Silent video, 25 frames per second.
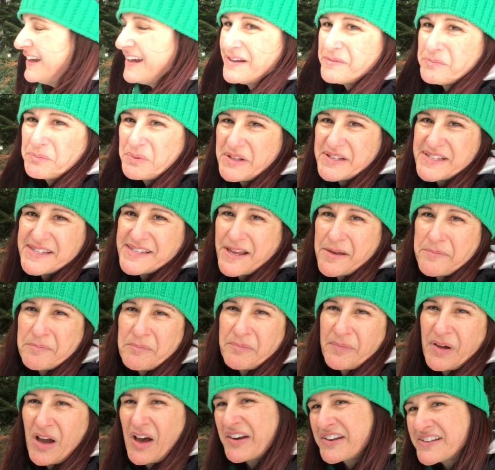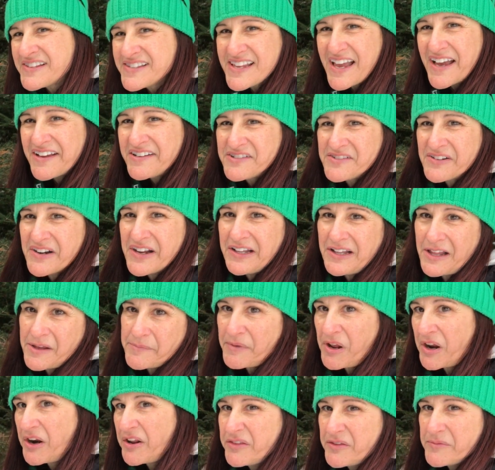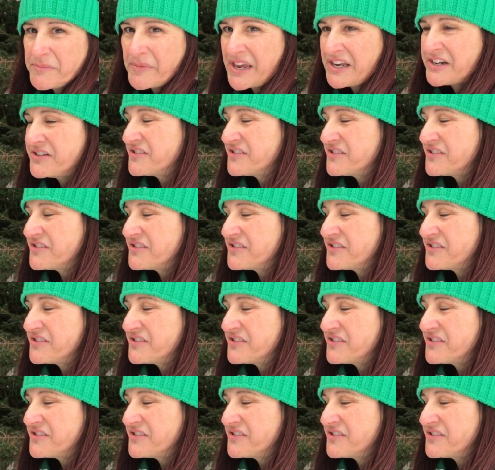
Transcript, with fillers: and plus I'm on a side trail, I'm not on the main